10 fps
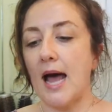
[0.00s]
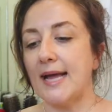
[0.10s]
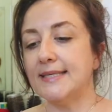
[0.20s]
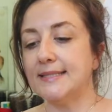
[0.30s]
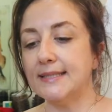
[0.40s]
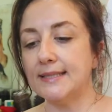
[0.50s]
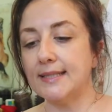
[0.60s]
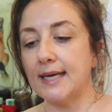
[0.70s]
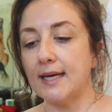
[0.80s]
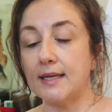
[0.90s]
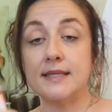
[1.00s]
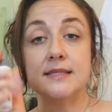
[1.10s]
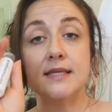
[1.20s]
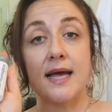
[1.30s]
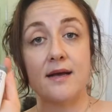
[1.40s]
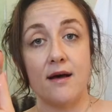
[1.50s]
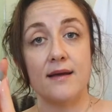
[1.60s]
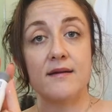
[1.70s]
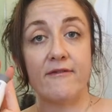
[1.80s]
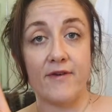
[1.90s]
I did uh, this, I
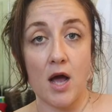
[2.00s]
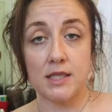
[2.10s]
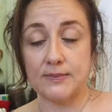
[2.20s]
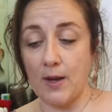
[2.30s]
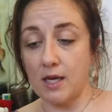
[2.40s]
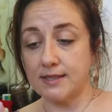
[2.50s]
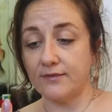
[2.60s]
got in a Vox box,